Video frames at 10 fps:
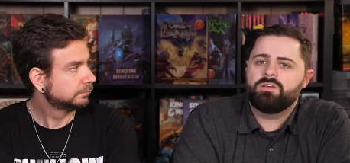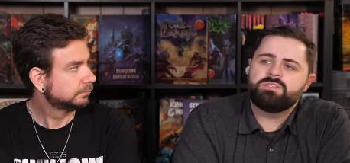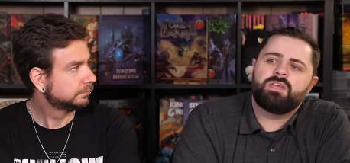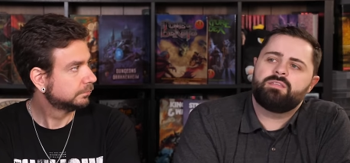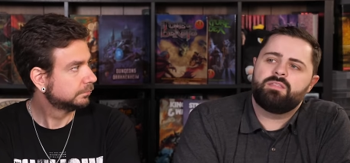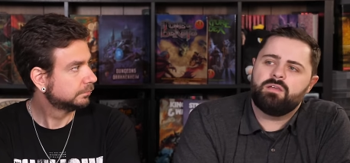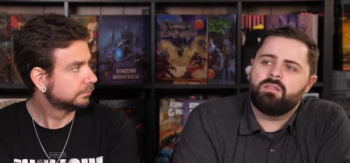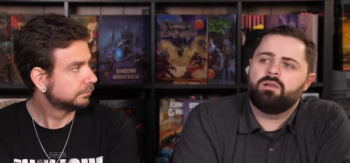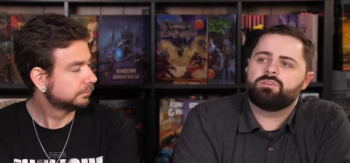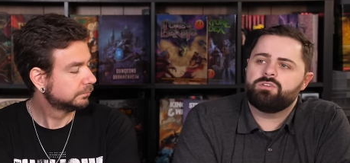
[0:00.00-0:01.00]
Speaker 1: to say that the
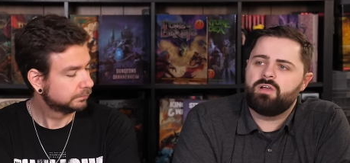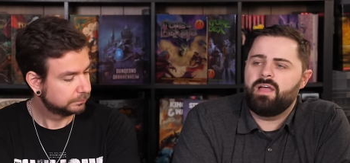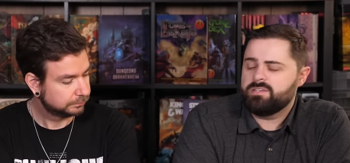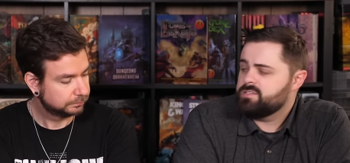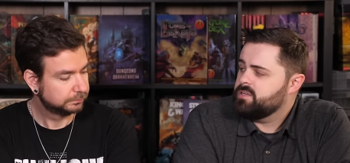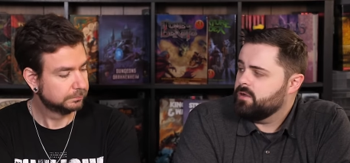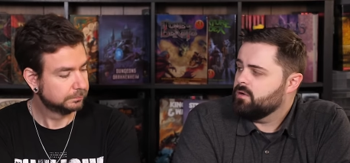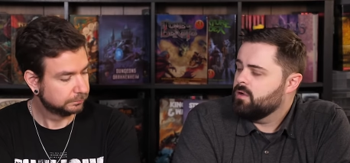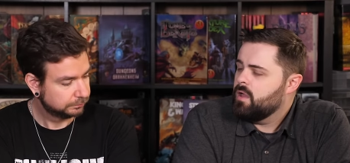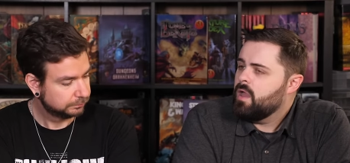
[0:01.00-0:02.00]
clerics are S tier.
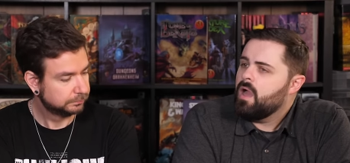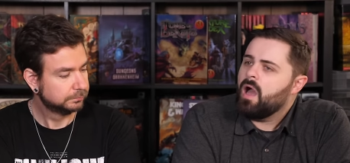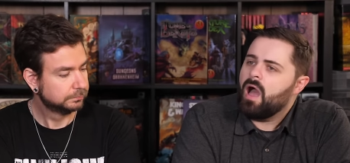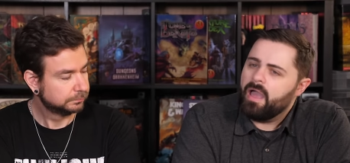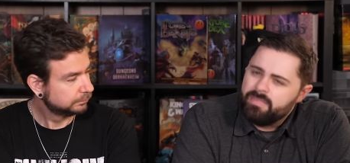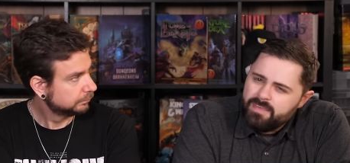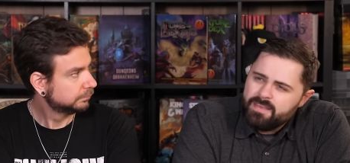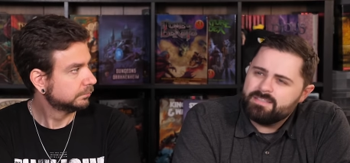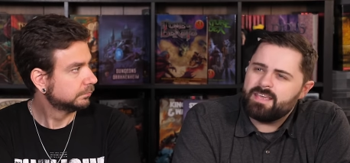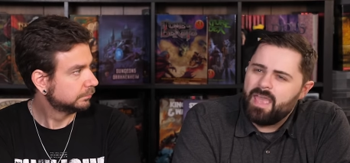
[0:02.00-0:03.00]
I
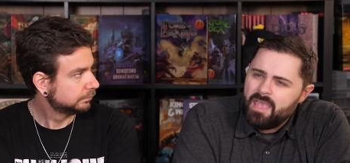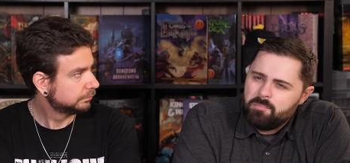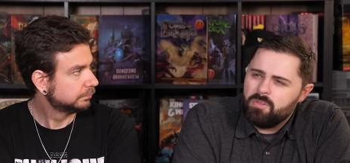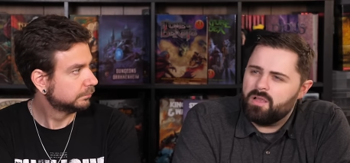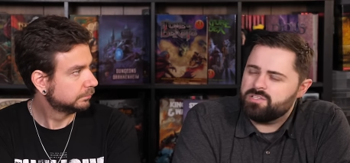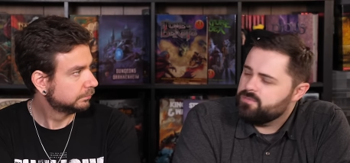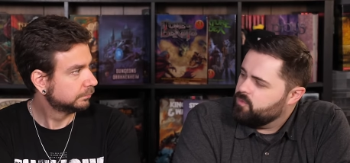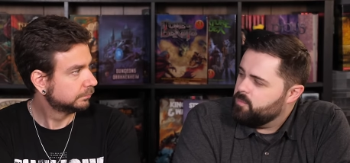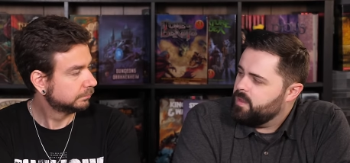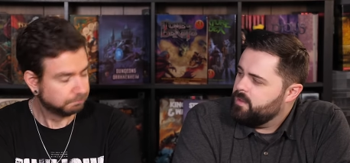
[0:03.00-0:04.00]
think it's A plus
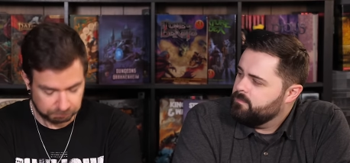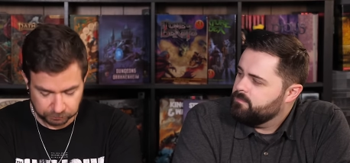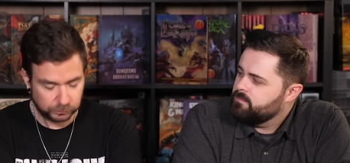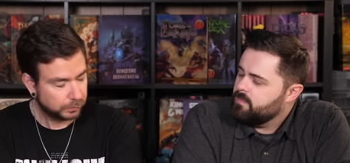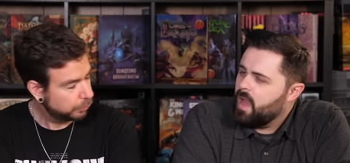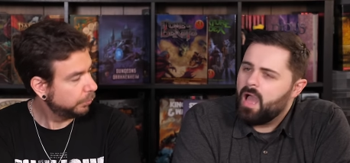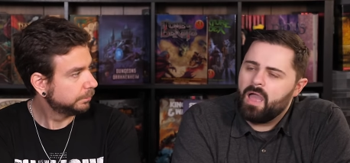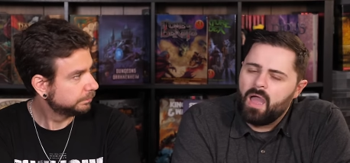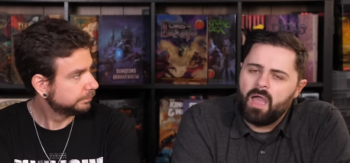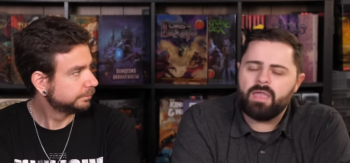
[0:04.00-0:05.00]
for me. Cool. I,
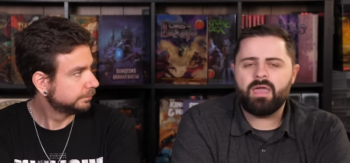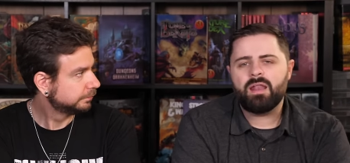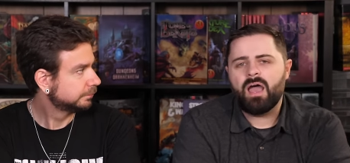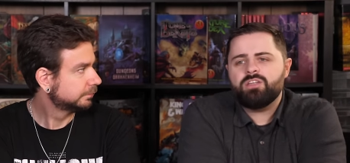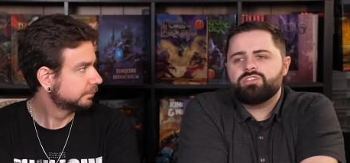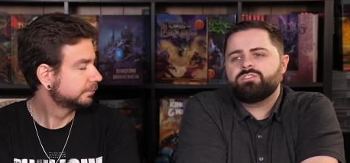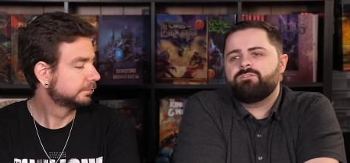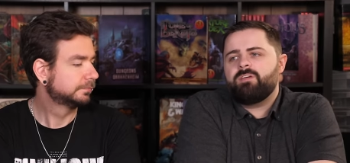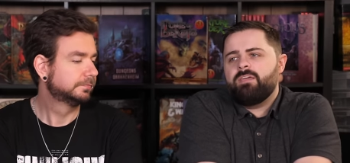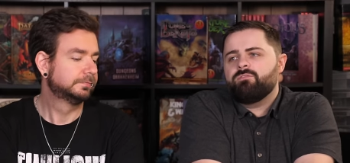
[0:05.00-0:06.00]
I, again, I just
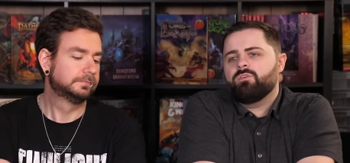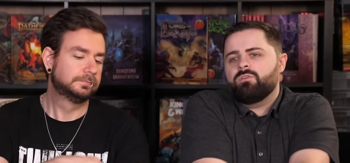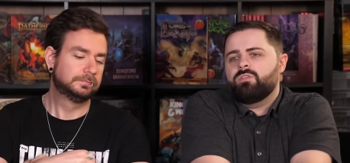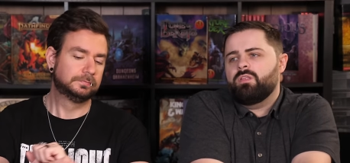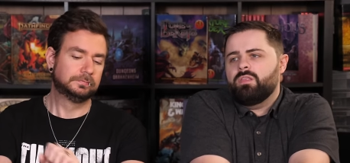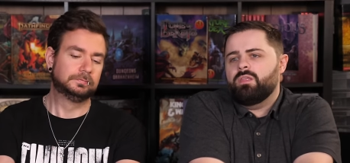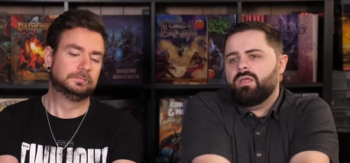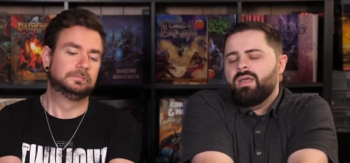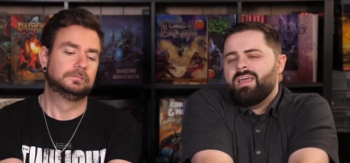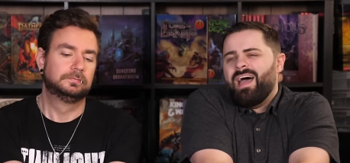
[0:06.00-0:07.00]
favor the.
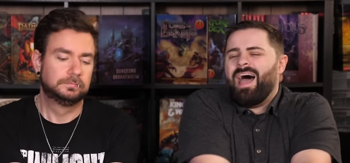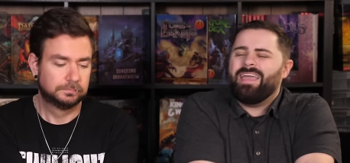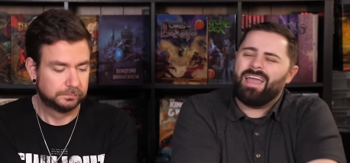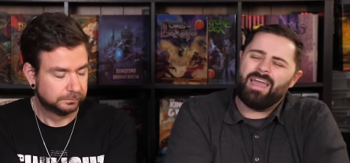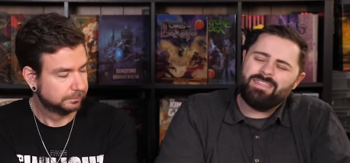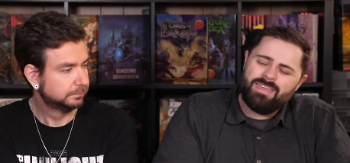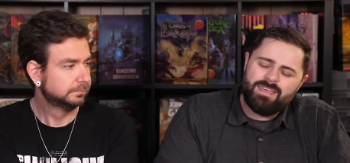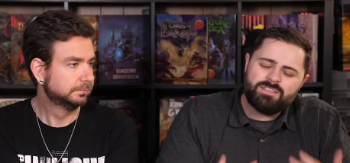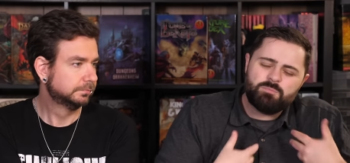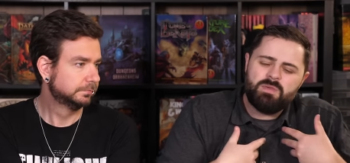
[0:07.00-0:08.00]
I, I
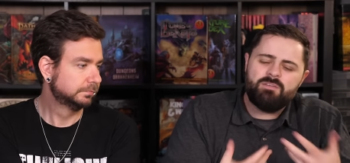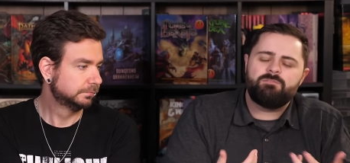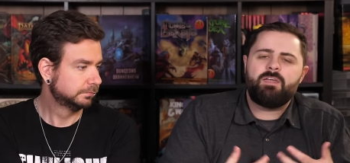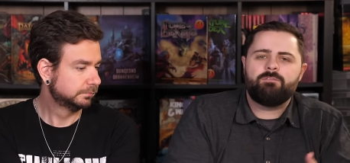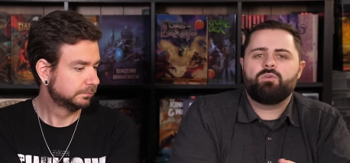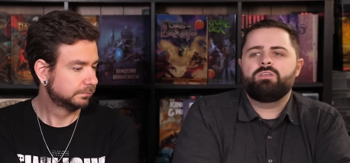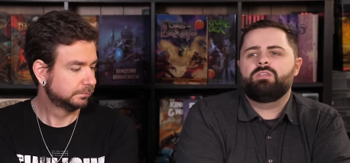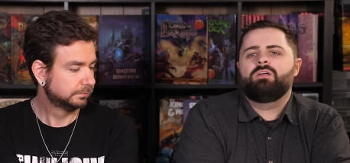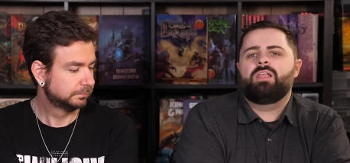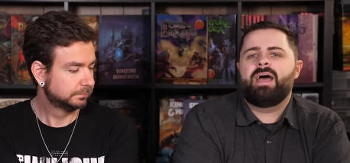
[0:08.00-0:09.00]
think it's me favoring
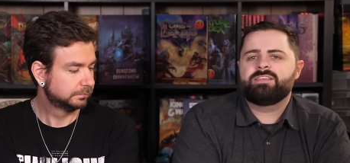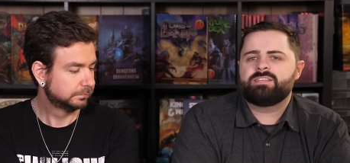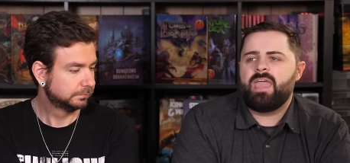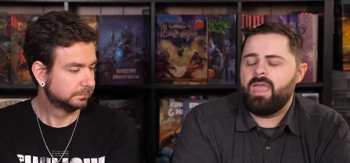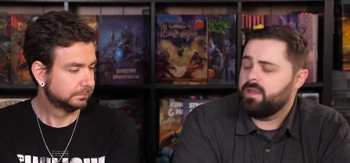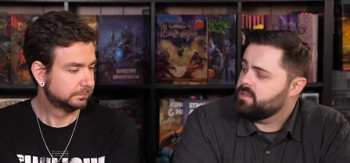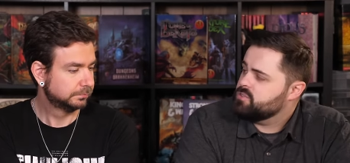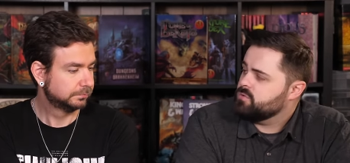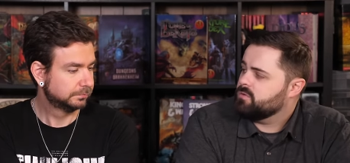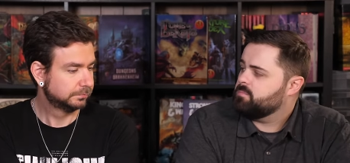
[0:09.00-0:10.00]
the glass cannon
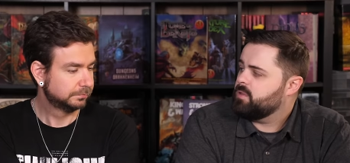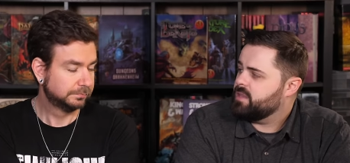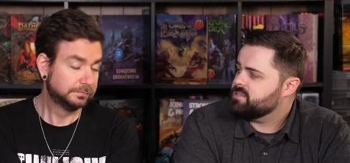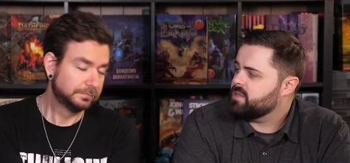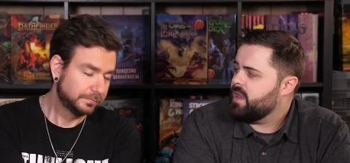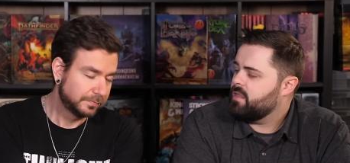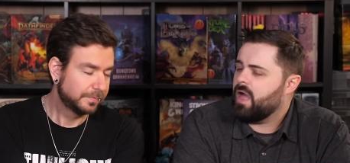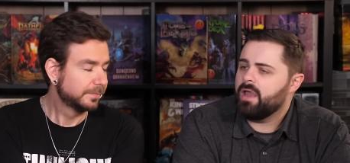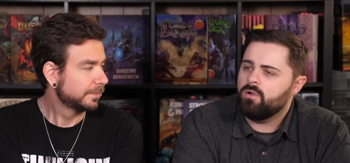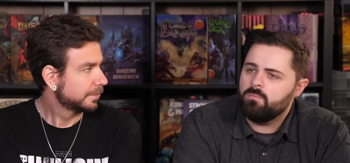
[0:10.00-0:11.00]
sort of playstyle.
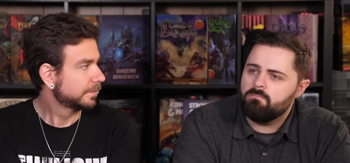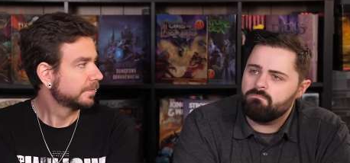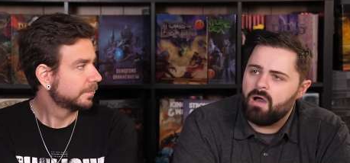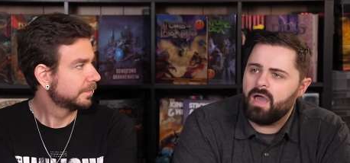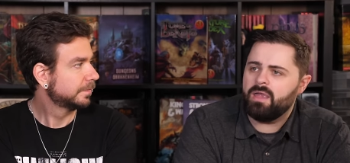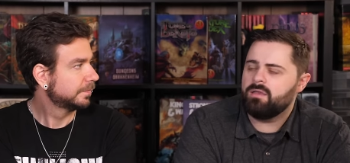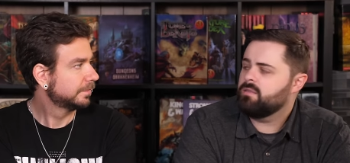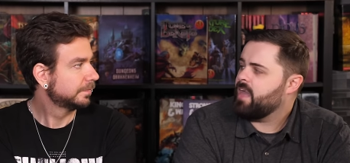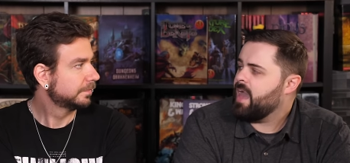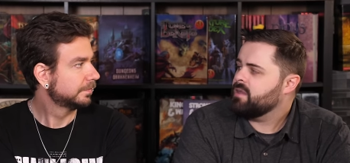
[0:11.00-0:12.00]
I don't
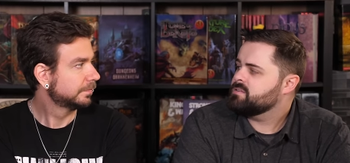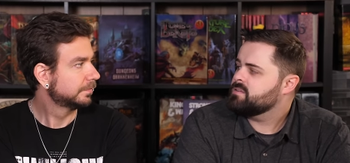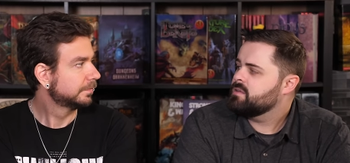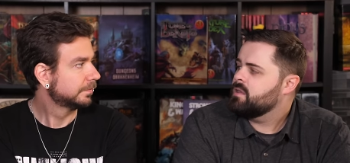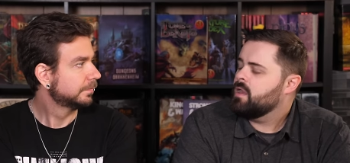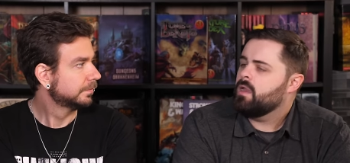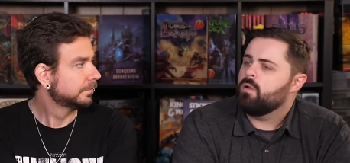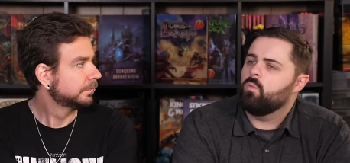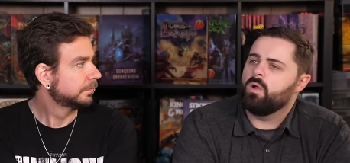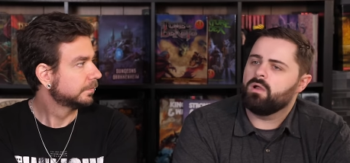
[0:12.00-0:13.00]
mind that.
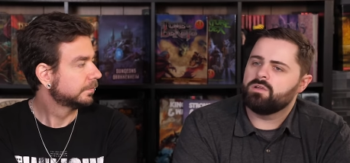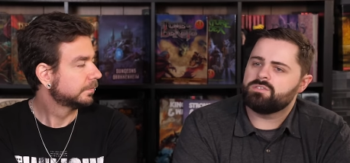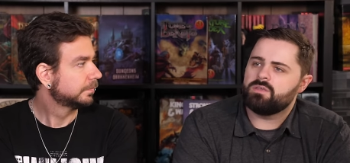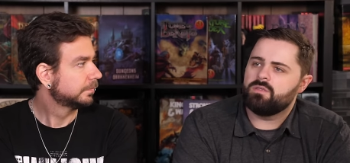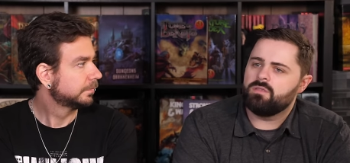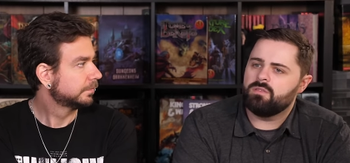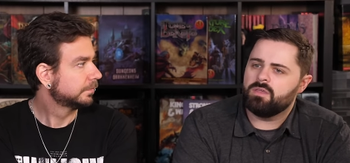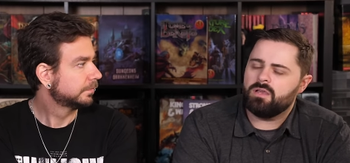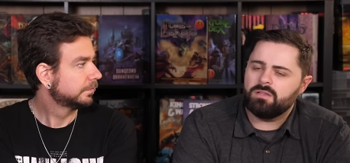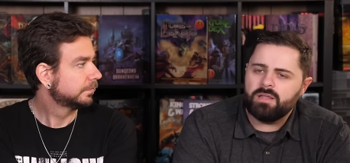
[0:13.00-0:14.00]
Whereas
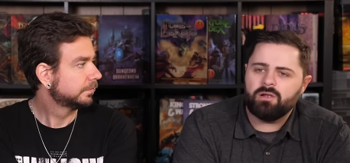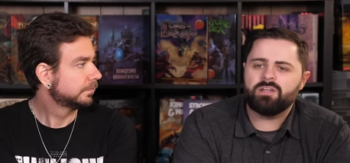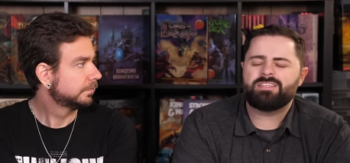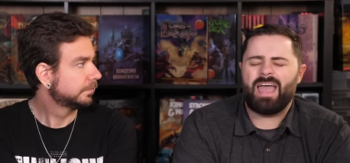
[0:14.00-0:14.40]
the clerics